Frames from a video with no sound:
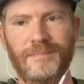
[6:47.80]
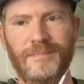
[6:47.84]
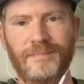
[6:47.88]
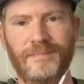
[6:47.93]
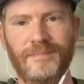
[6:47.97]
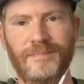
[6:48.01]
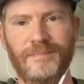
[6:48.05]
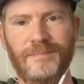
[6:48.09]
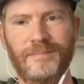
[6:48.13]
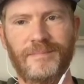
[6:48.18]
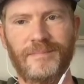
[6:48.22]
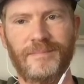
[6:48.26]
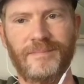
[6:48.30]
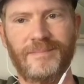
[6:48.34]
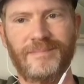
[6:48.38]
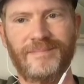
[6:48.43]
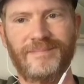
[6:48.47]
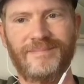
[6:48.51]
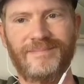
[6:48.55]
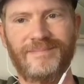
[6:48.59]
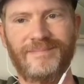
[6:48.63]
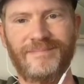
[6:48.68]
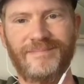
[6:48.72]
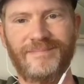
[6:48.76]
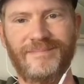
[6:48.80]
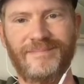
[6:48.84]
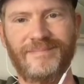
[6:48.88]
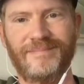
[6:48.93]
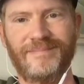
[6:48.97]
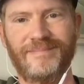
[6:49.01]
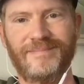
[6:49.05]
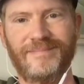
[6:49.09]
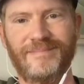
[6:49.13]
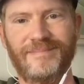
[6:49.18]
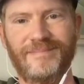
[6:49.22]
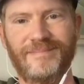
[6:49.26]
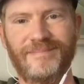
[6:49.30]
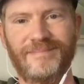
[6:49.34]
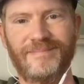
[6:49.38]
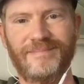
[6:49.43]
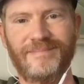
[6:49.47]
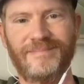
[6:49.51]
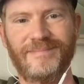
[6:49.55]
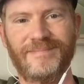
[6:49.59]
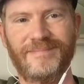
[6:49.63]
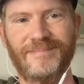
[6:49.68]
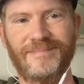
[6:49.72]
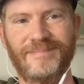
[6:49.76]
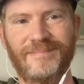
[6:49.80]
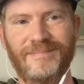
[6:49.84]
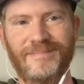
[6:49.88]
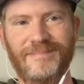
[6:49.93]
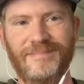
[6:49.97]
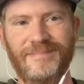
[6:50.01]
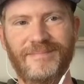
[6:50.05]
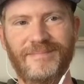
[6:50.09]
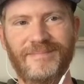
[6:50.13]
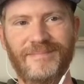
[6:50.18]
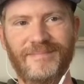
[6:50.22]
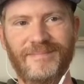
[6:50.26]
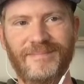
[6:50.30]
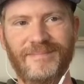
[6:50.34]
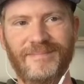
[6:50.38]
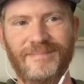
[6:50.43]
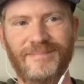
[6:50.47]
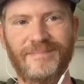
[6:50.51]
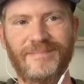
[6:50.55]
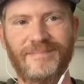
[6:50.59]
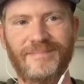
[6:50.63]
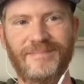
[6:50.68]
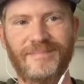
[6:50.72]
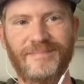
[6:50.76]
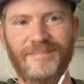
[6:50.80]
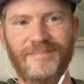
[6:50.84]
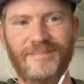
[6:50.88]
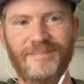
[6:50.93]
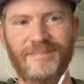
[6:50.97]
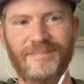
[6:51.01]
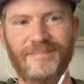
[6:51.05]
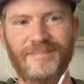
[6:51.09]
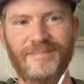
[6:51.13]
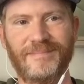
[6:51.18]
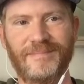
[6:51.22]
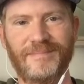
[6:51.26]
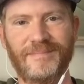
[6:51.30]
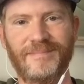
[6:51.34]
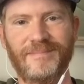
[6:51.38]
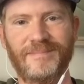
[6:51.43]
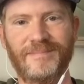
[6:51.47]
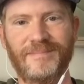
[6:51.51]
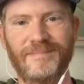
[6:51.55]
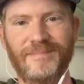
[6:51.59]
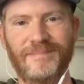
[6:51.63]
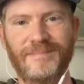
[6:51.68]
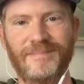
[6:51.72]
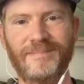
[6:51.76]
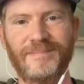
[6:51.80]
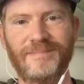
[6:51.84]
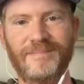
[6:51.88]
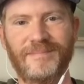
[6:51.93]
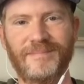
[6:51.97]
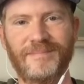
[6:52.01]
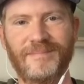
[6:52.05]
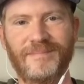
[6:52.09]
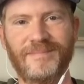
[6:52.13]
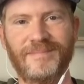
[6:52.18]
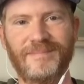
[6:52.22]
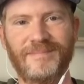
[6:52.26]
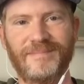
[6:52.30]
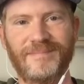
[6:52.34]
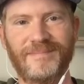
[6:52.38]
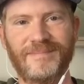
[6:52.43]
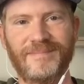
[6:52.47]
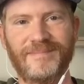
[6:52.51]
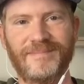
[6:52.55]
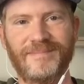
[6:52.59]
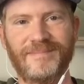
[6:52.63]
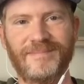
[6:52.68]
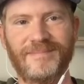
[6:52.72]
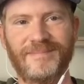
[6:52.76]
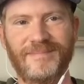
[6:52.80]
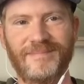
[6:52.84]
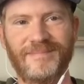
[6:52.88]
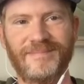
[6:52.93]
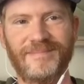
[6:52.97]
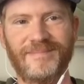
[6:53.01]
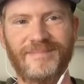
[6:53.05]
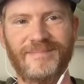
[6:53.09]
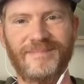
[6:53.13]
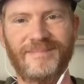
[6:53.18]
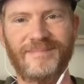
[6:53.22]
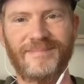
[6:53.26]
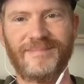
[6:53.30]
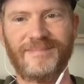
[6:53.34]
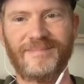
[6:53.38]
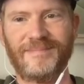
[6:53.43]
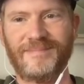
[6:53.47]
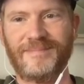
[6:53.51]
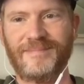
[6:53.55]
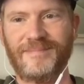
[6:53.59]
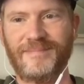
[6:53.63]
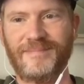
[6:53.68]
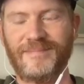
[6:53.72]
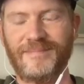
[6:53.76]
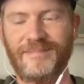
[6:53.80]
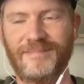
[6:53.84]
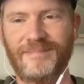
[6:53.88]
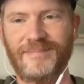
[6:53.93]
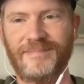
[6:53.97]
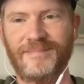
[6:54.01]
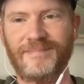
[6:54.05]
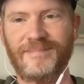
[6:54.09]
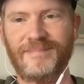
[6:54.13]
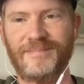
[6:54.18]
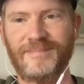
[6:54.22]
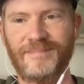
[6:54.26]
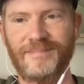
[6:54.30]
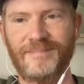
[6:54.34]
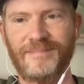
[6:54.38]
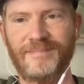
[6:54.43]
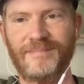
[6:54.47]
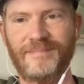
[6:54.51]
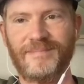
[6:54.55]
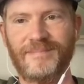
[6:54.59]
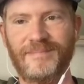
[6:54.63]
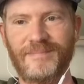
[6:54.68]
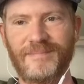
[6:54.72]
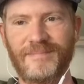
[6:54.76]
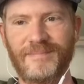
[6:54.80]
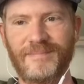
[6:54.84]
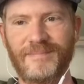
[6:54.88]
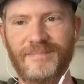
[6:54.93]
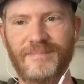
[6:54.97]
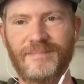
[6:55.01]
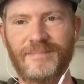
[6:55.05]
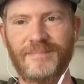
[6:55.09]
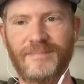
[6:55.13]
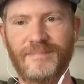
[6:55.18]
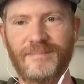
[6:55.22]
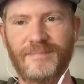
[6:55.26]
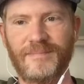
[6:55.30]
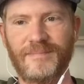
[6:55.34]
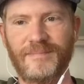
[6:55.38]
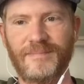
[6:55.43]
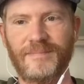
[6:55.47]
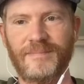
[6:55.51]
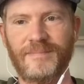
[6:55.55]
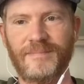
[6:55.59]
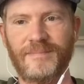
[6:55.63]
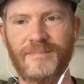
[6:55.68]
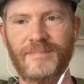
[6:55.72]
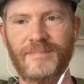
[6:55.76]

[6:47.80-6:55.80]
(not speaking)